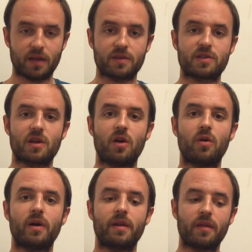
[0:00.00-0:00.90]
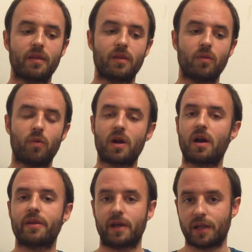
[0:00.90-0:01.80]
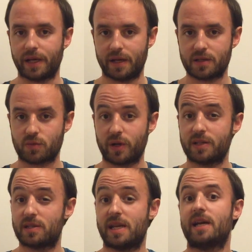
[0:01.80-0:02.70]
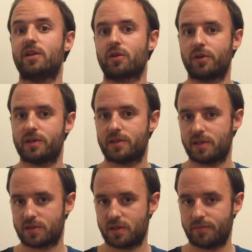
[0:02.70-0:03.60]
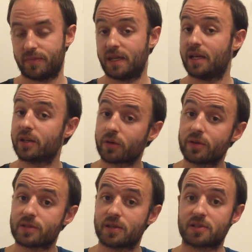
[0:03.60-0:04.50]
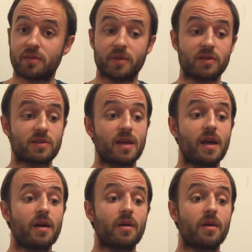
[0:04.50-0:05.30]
And so, what are the glands? What is the endocrine system? The endocrine system is